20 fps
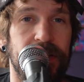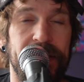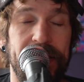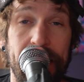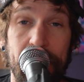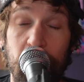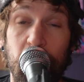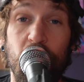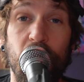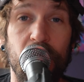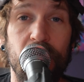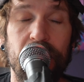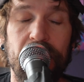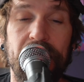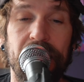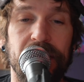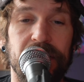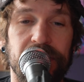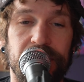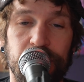They were
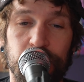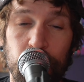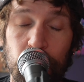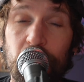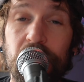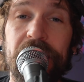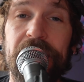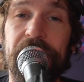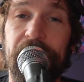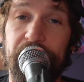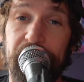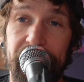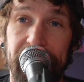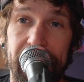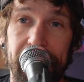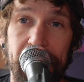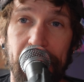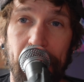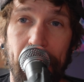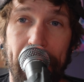truly
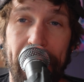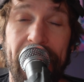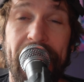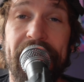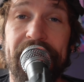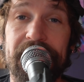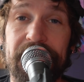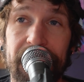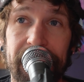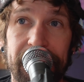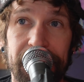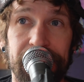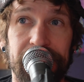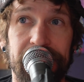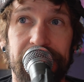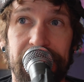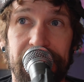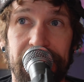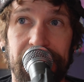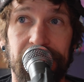unique and
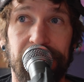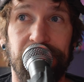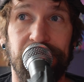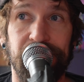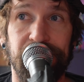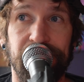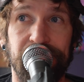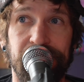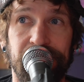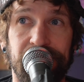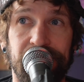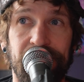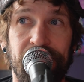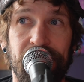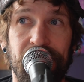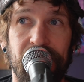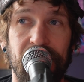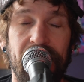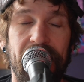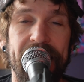delicious.
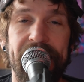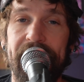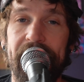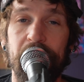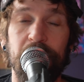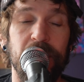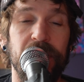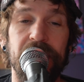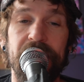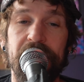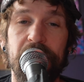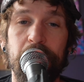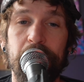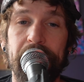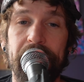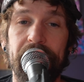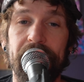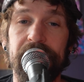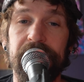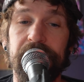I can't really
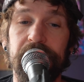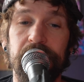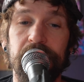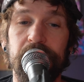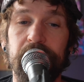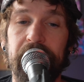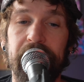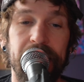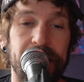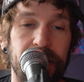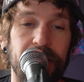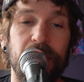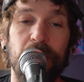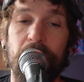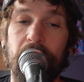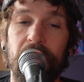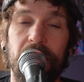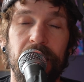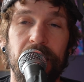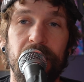compare it to any other
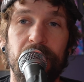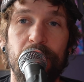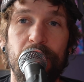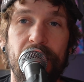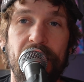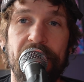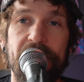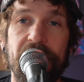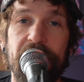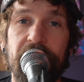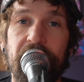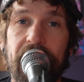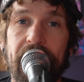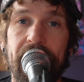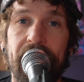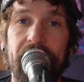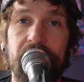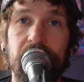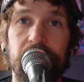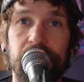burger I've ever
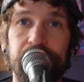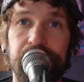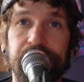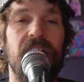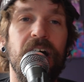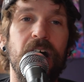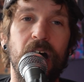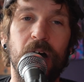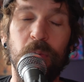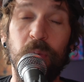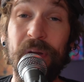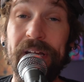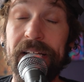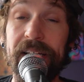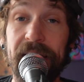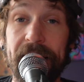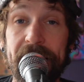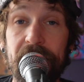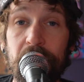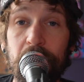had. A week
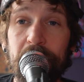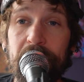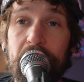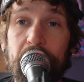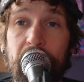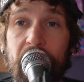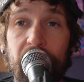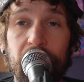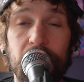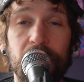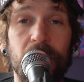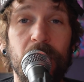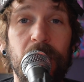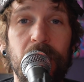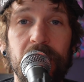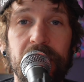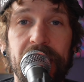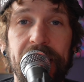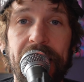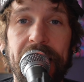later, my
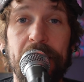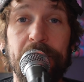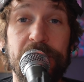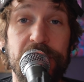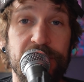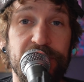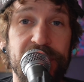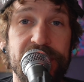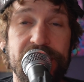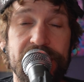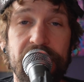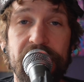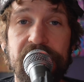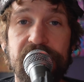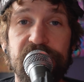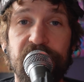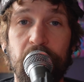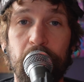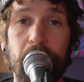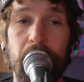mother-in-law came to visit
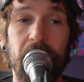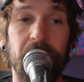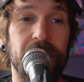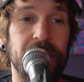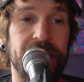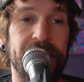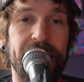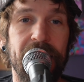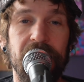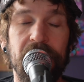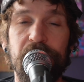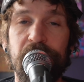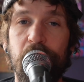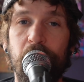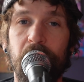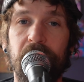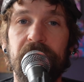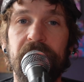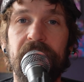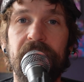us from Berkeley,
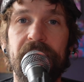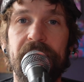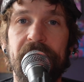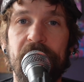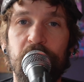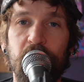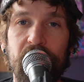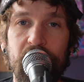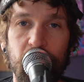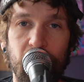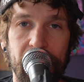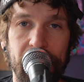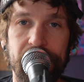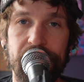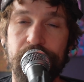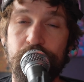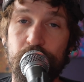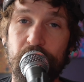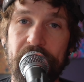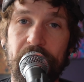California, and we wanted
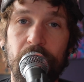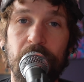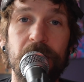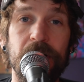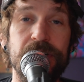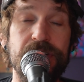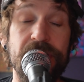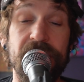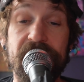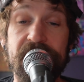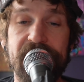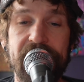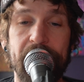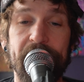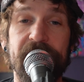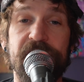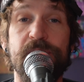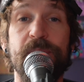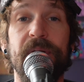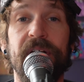to treat her to the same
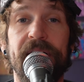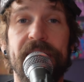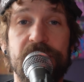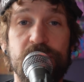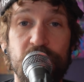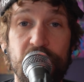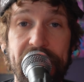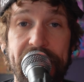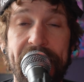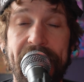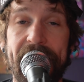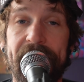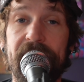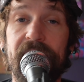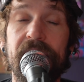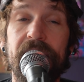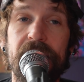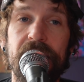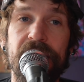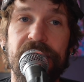experience we had.
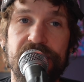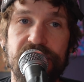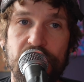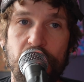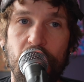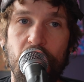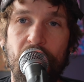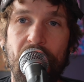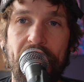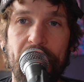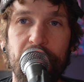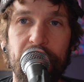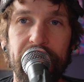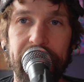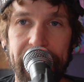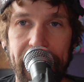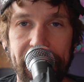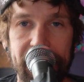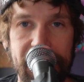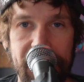So I
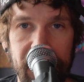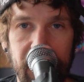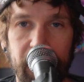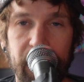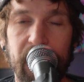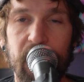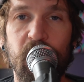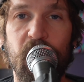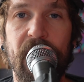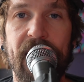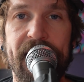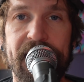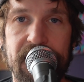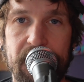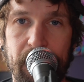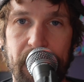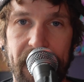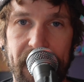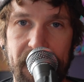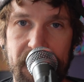ran out to the Midway
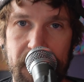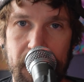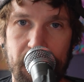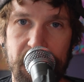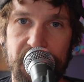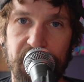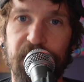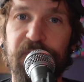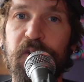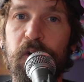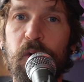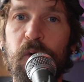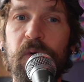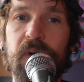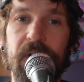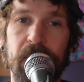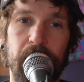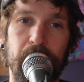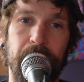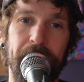to pick us up some
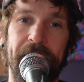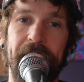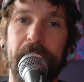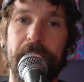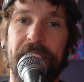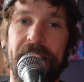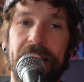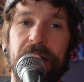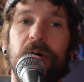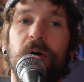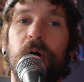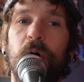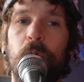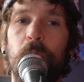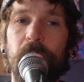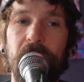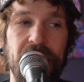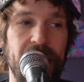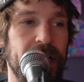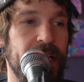food and bring it back home.